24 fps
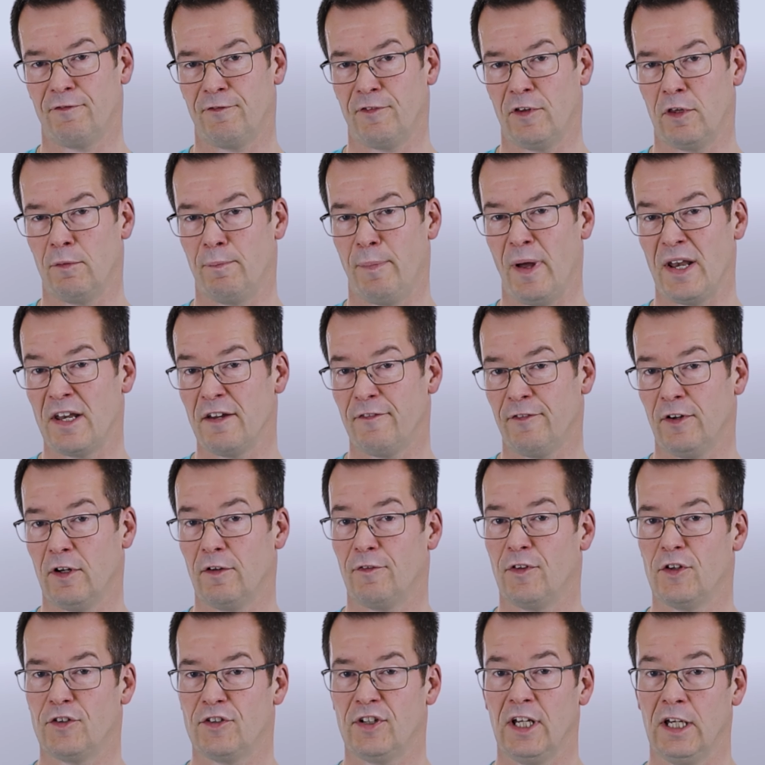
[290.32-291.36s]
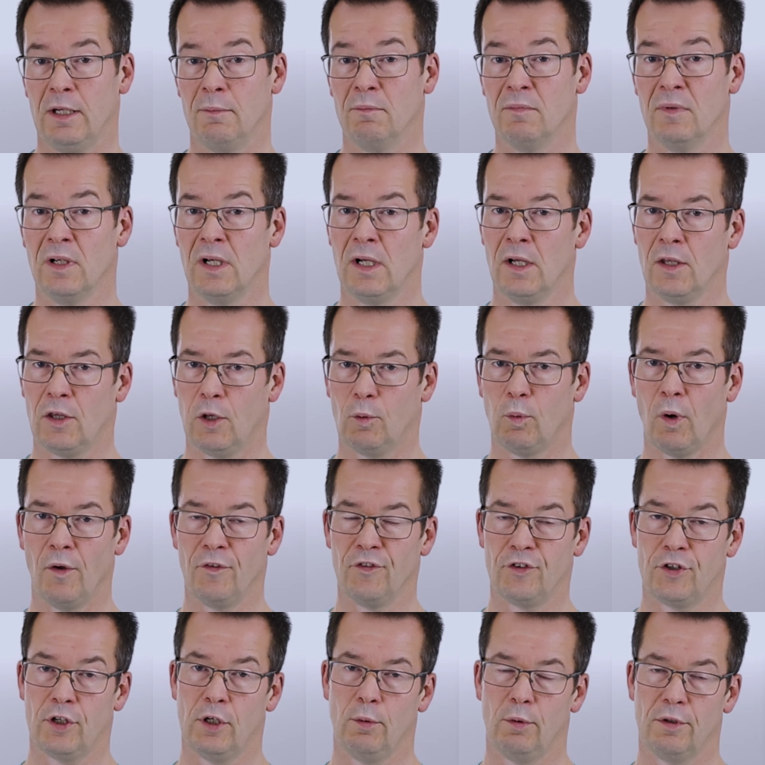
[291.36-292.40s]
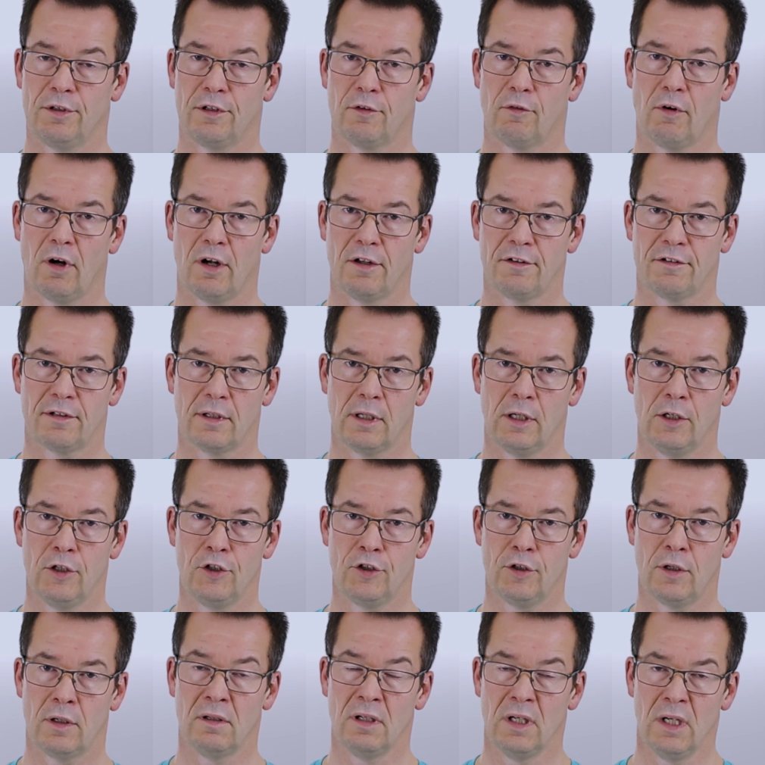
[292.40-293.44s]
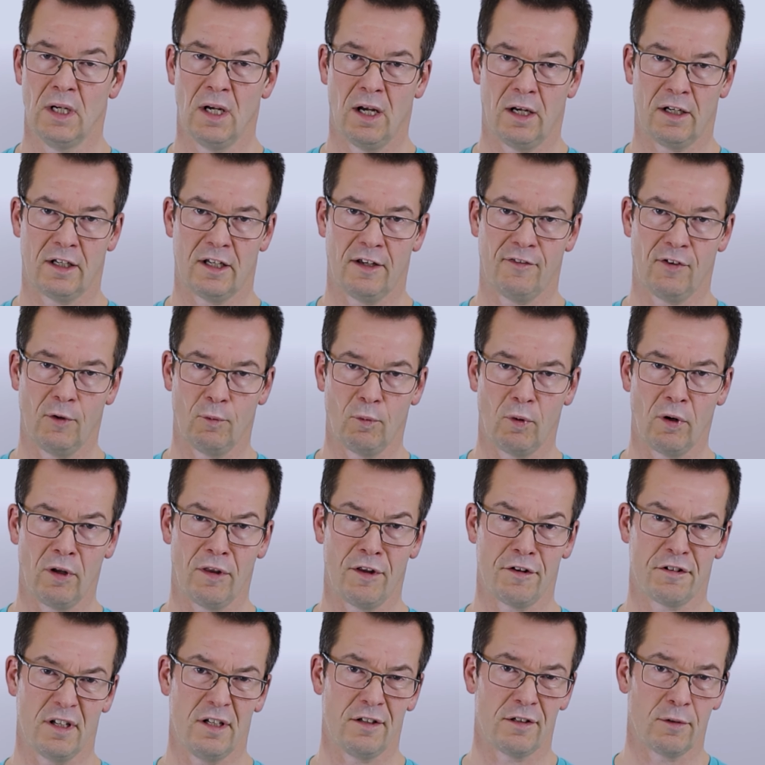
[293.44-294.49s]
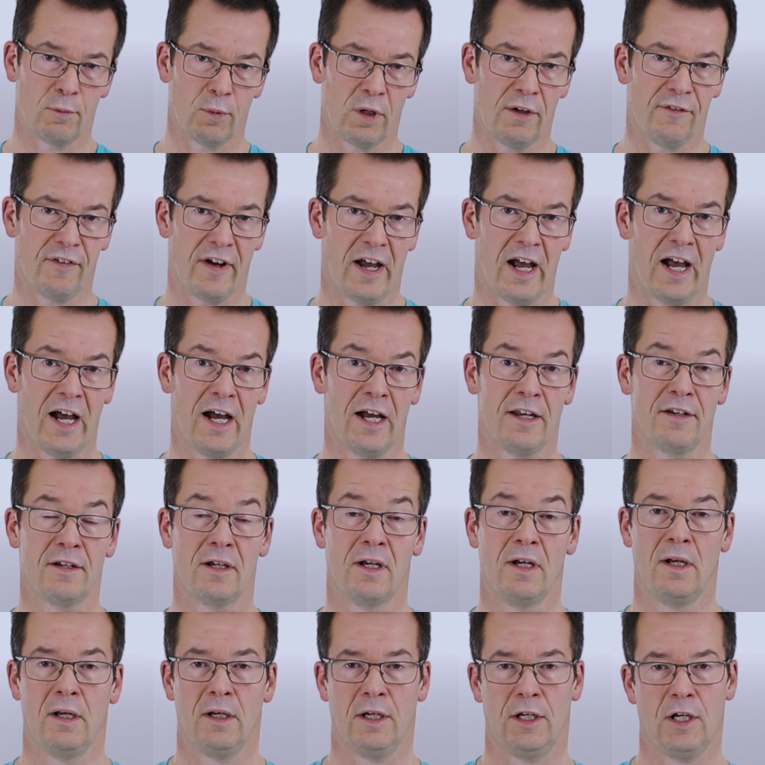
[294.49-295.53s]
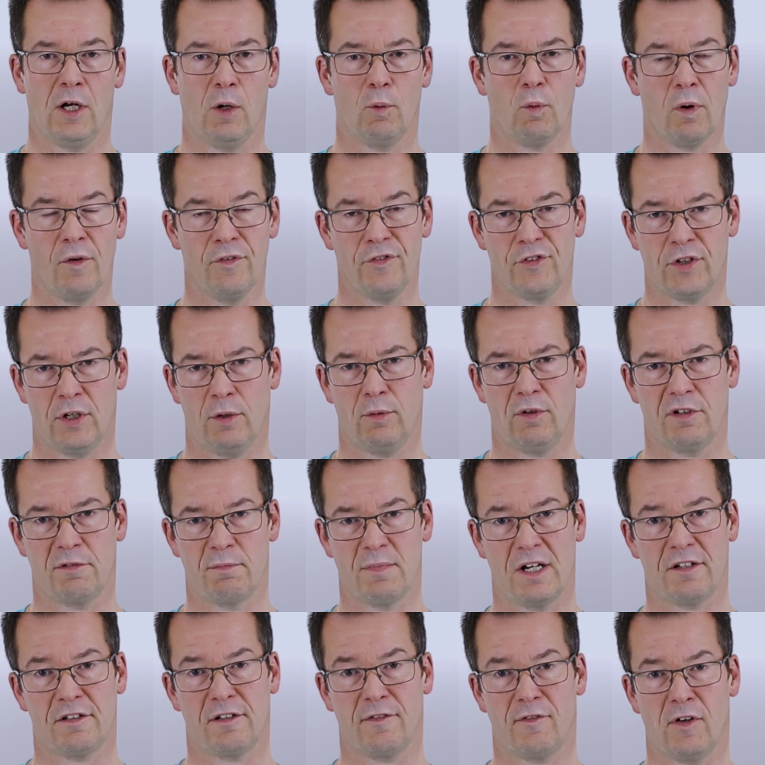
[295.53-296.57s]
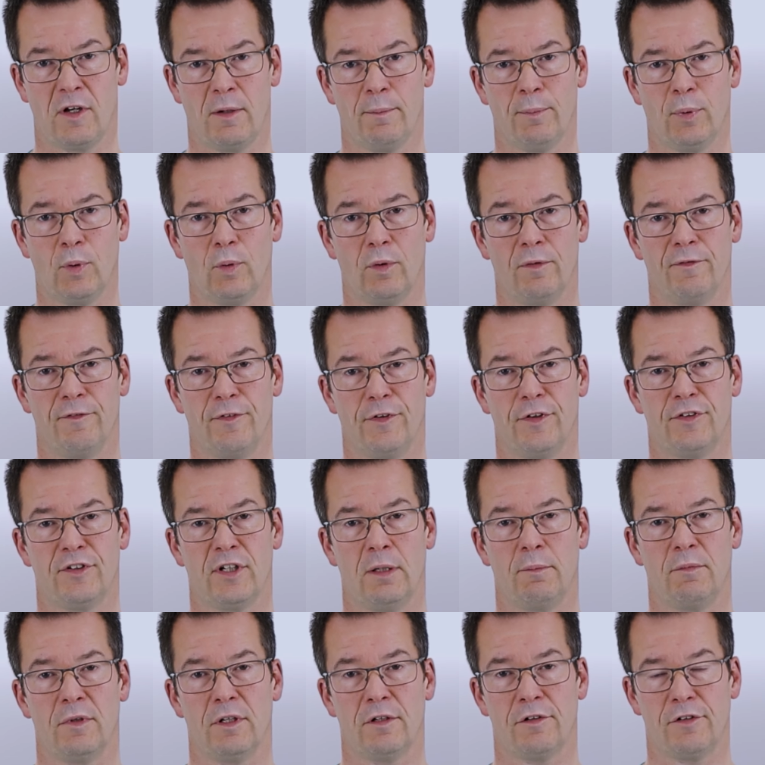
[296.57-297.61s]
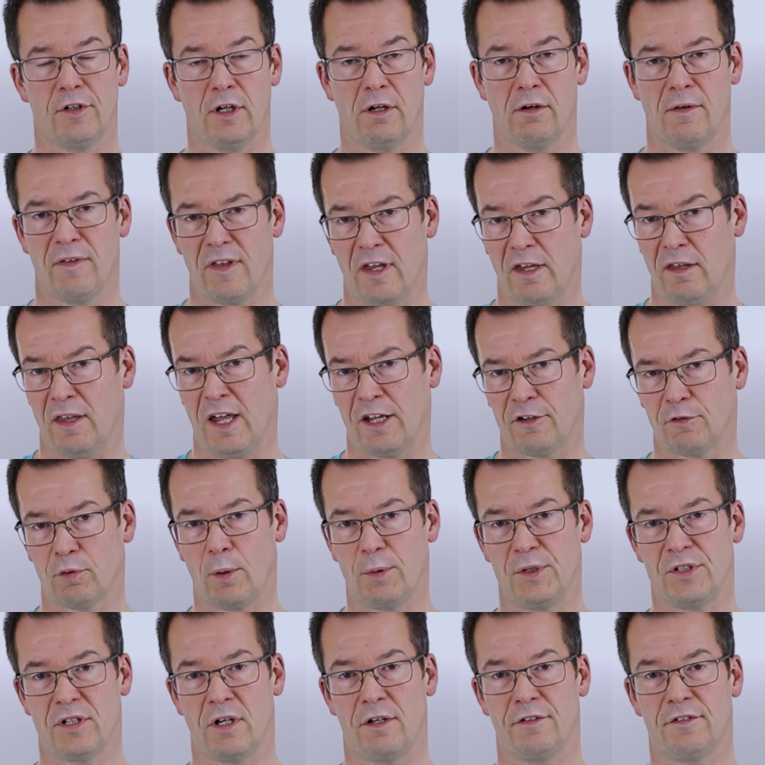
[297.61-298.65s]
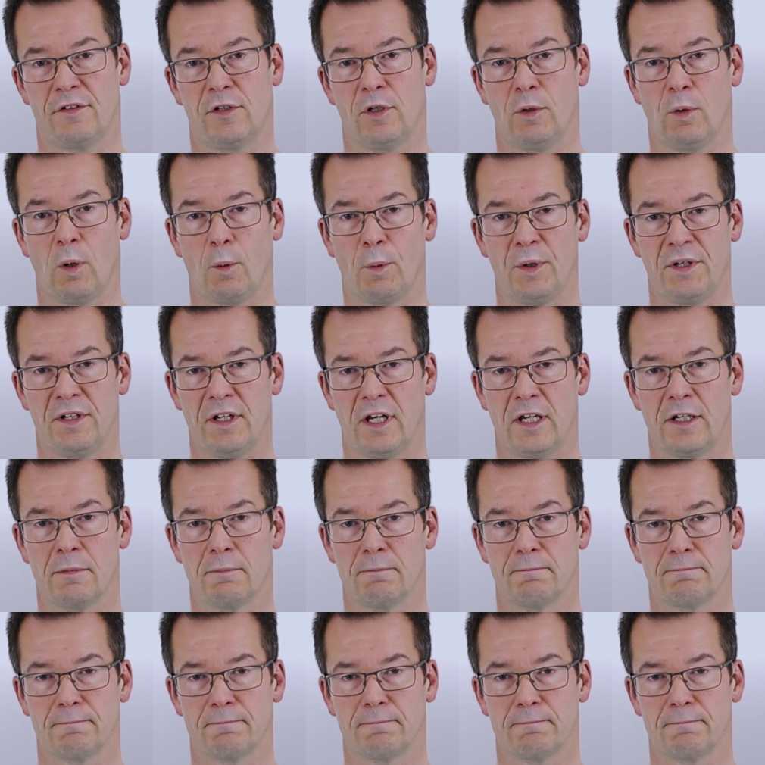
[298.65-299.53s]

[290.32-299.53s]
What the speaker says: for the benefit of the team, the 1-2 was the right solution. And given the season we've had, 1-2 was massively important for the team this year, and that's why we chose to do what we did.